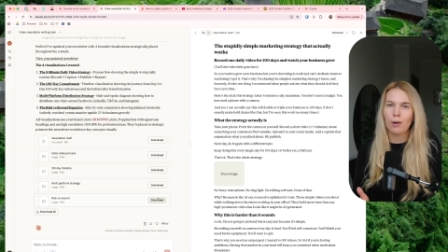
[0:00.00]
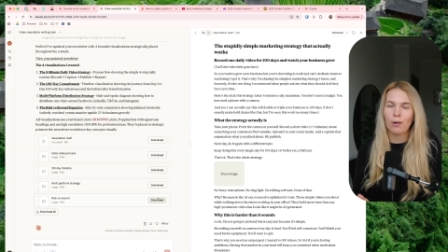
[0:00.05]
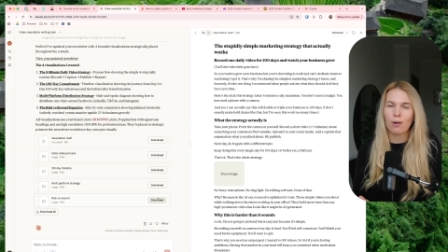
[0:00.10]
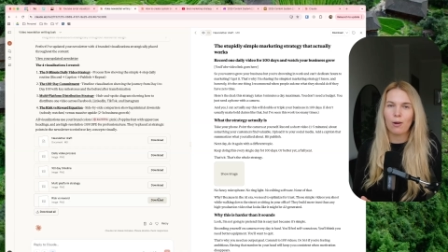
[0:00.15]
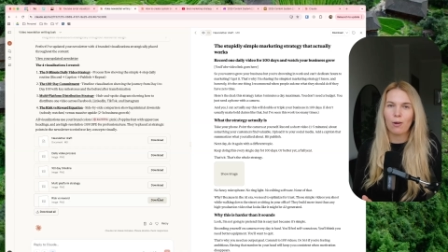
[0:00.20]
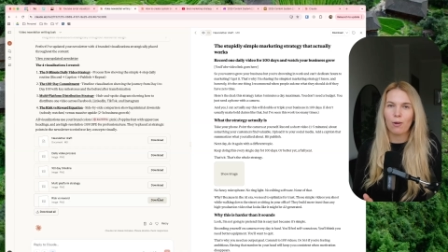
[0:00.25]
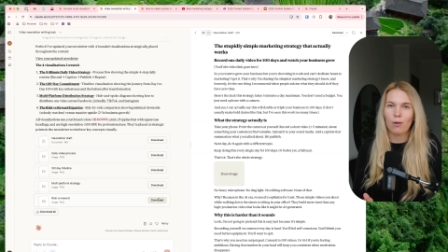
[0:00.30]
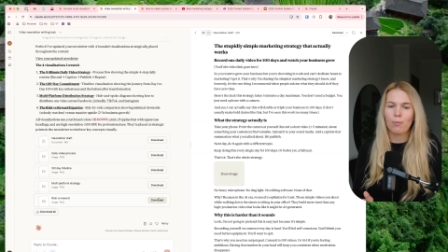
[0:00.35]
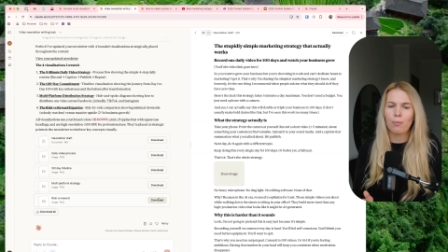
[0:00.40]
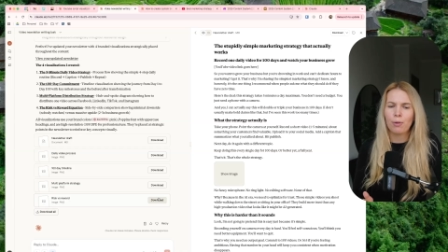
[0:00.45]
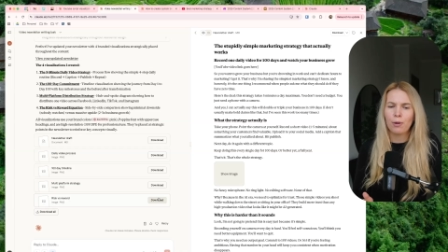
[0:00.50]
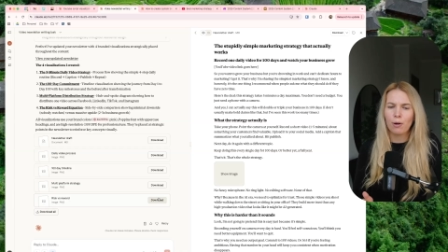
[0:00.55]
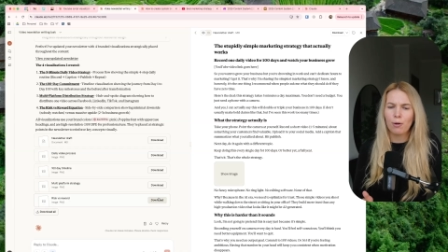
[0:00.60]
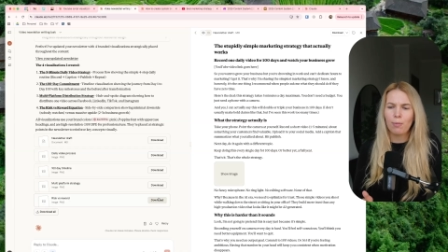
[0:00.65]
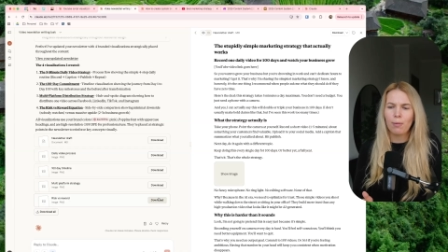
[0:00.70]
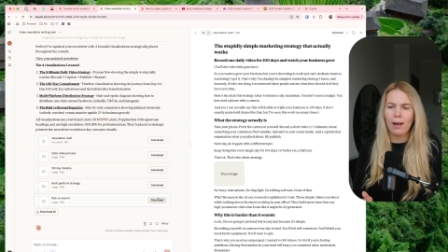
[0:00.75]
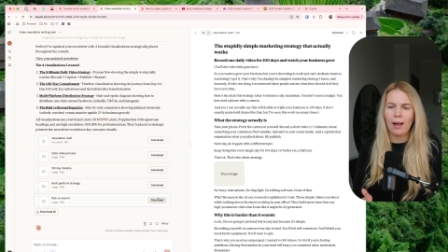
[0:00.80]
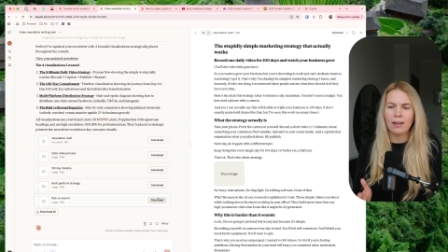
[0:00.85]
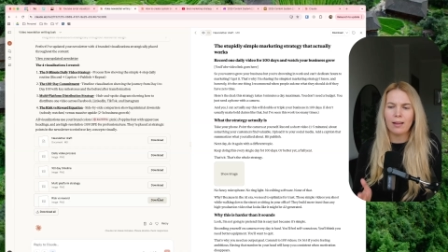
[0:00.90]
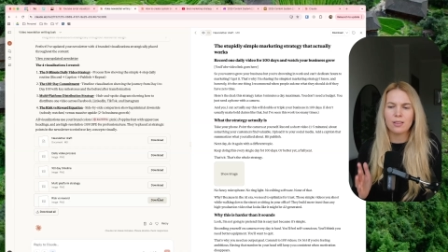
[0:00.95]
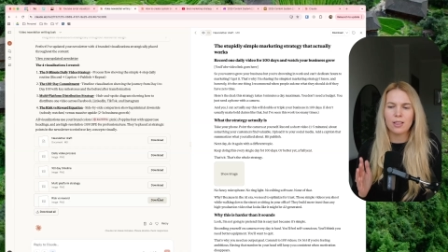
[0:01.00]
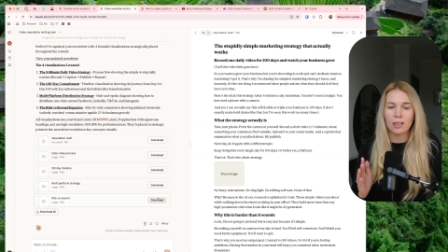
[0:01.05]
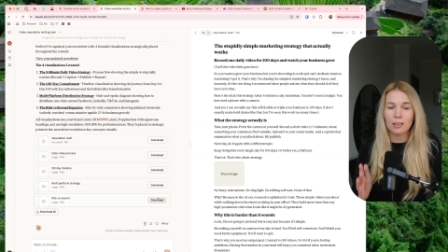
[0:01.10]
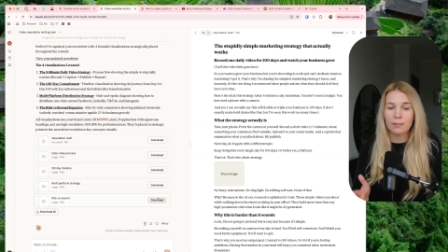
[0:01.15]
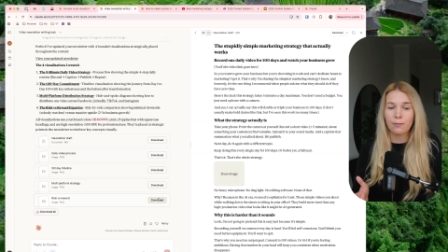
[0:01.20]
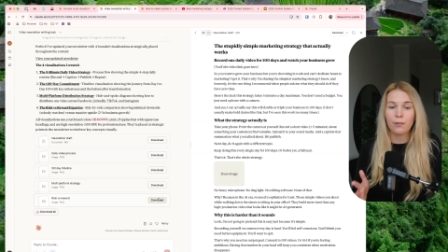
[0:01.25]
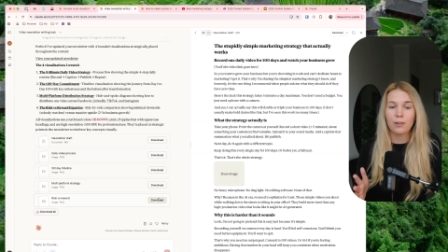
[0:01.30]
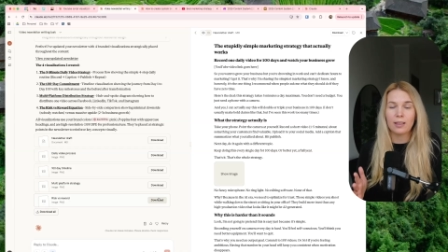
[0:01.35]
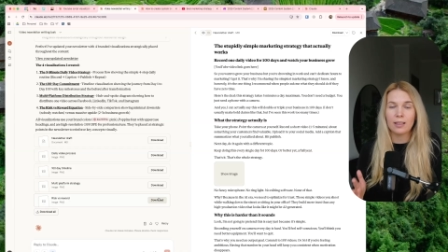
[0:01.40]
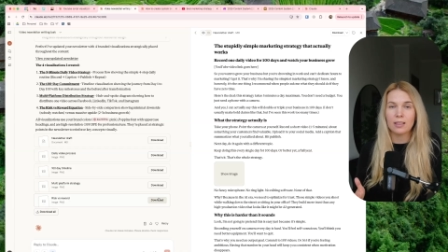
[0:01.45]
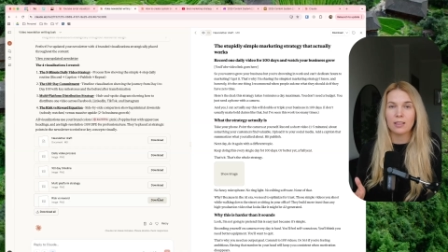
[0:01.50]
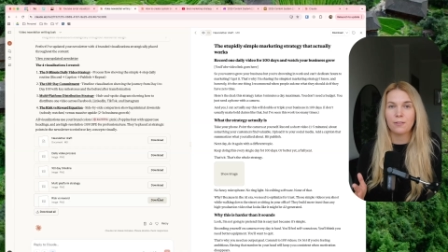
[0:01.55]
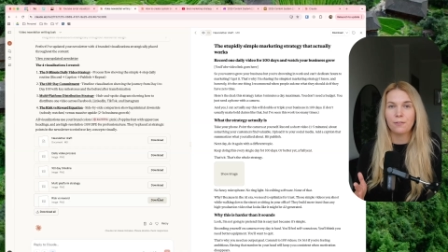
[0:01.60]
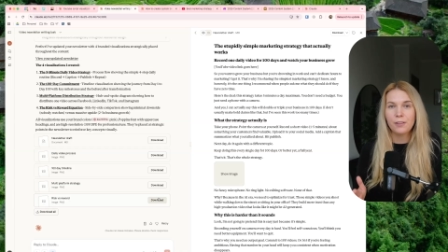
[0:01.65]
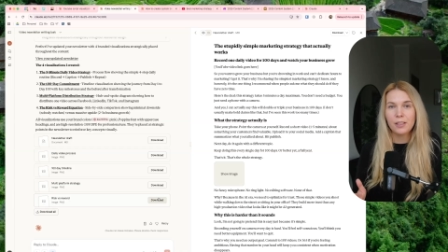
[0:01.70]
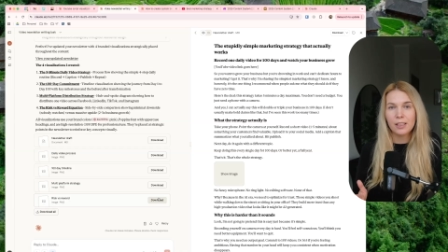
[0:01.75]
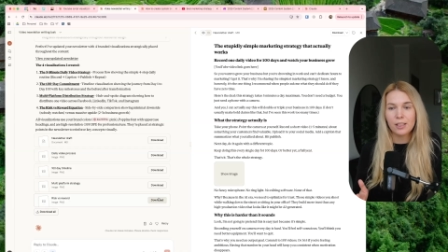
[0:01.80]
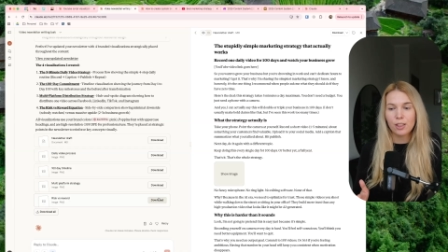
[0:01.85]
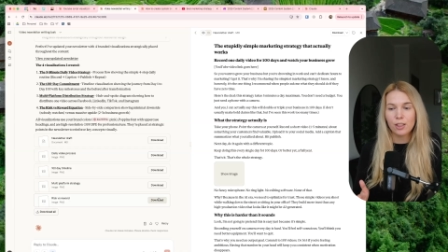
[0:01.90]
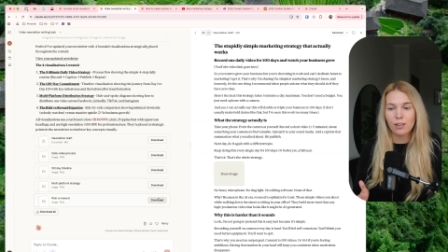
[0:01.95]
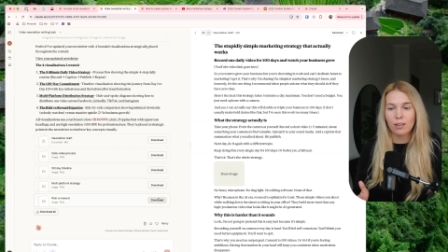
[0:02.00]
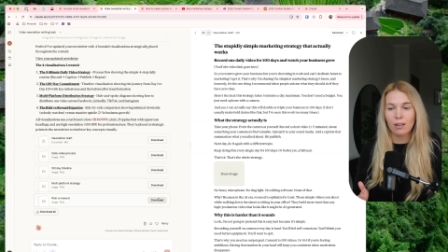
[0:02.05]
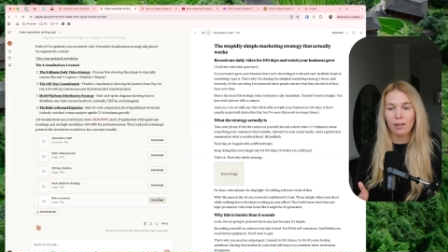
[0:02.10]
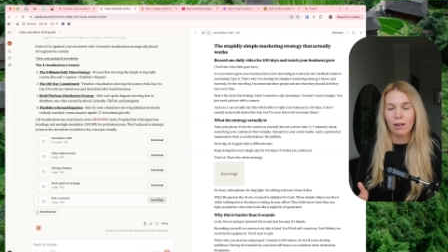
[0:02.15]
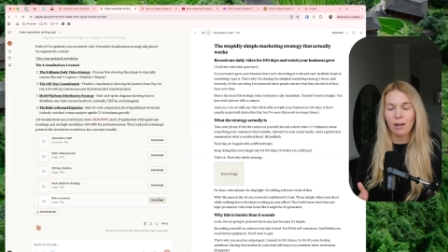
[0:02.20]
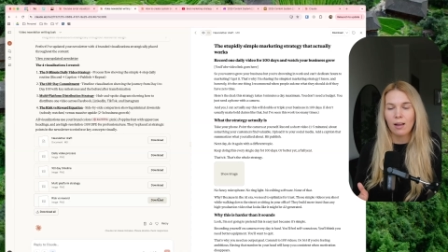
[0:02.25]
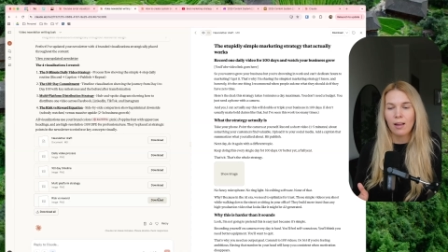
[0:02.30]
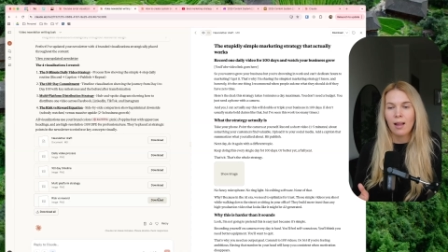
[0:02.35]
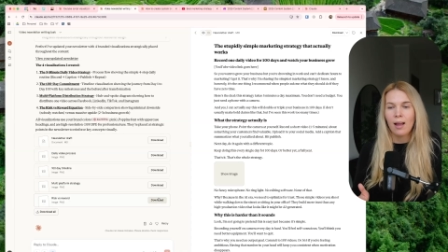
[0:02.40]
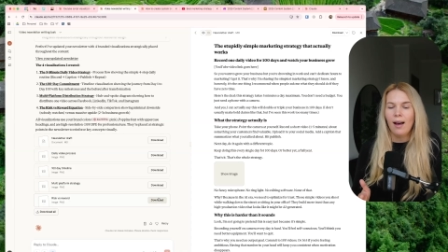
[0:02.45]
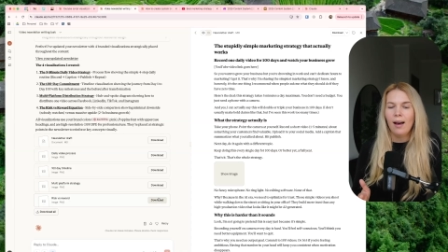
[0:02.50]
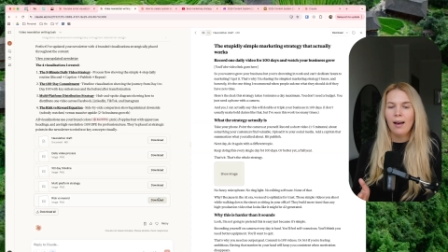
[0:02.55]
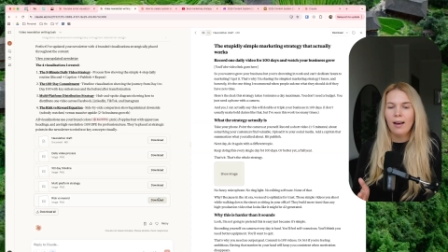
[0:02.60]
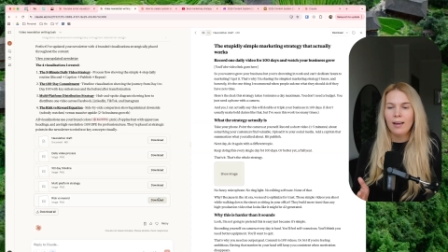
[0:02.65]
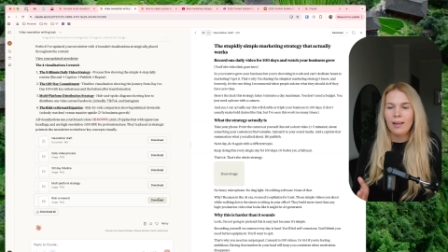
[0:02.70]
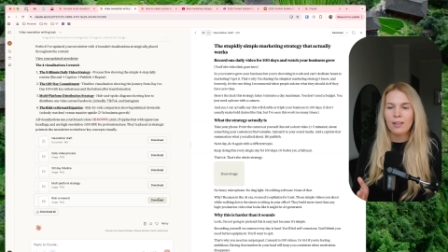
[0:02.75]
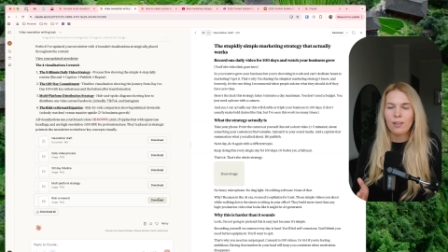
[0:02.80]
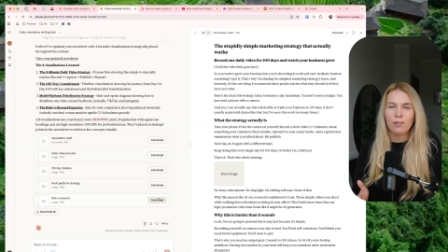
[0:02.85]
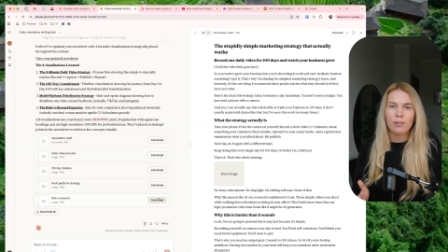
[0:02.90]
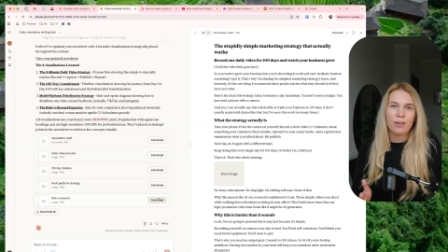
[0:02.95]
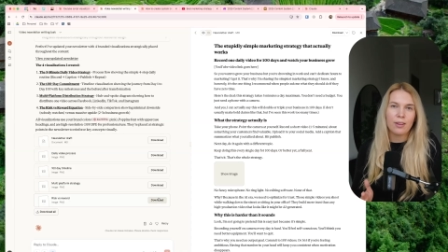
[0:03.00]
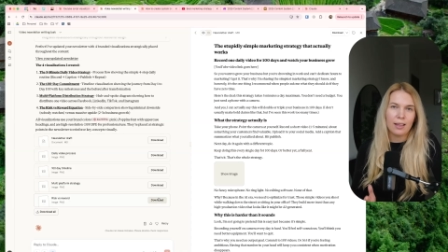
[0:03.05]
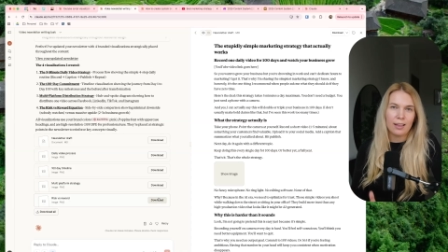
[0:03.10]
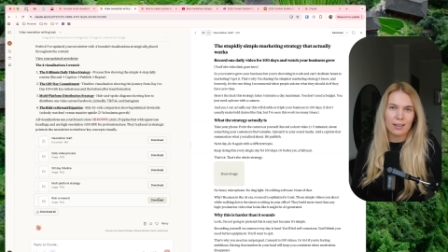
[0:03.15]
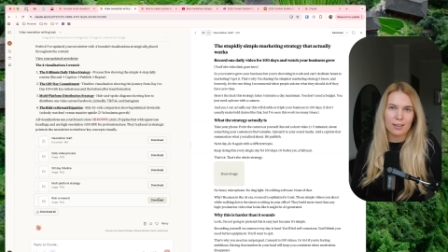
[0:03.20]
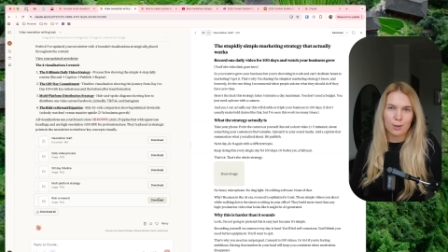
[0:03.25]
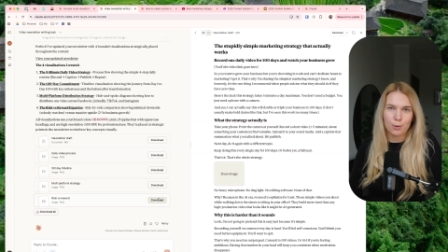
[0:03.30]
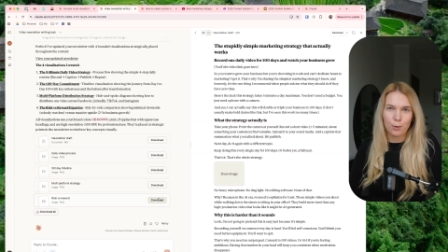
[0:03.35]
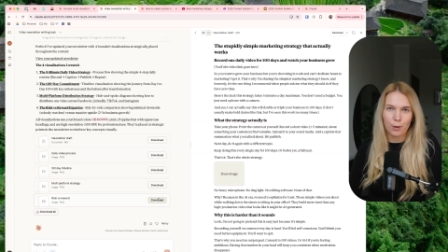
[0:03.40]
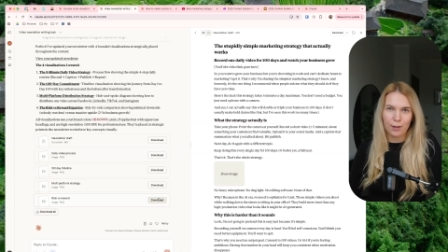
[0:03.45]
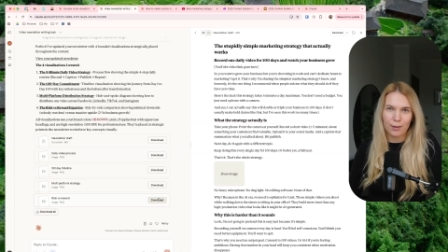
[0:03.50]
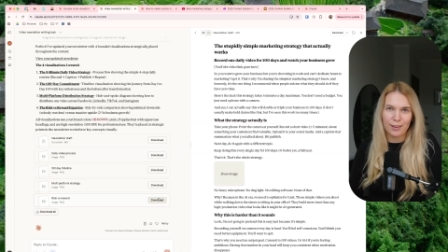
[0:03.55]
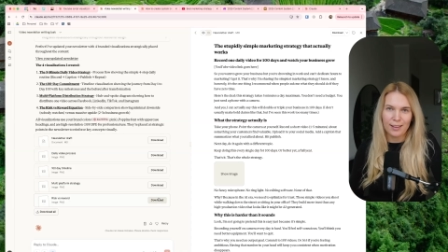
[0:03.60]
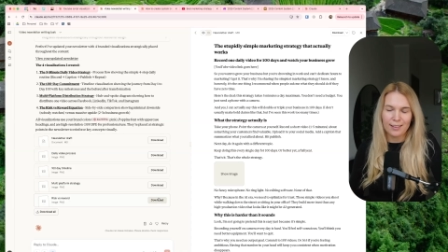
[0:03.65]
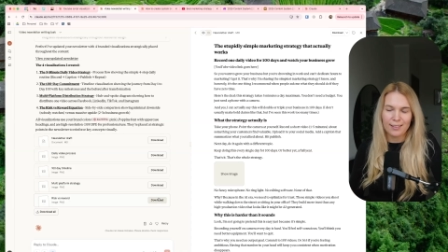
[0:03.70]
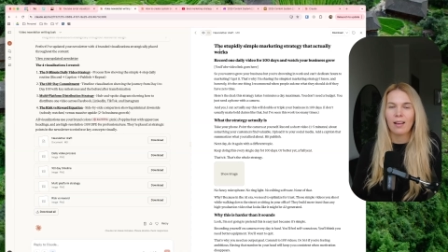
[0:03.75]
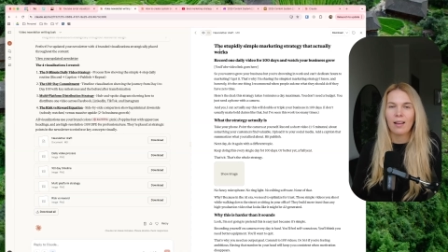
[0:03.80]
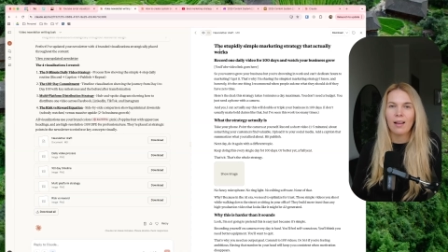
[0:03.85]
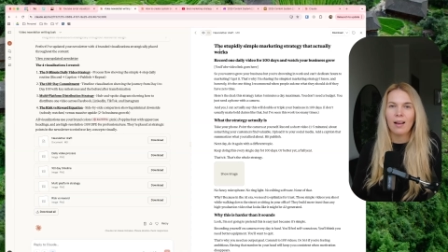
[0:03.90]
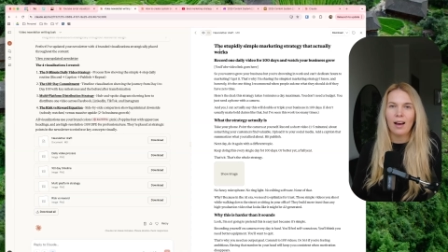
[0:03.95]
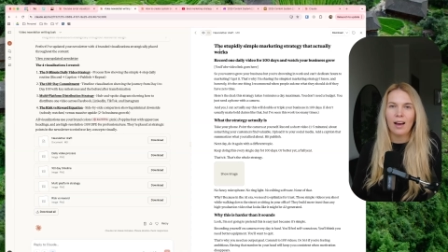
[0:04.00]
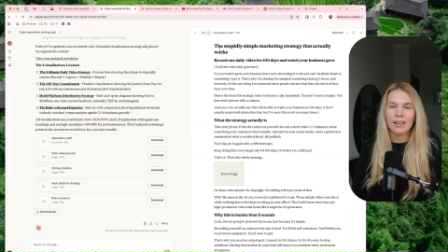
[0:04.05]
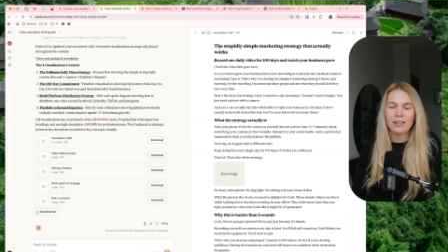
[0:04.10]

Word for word: a Claude Pro plan just for this feature, I don't think it's worth it.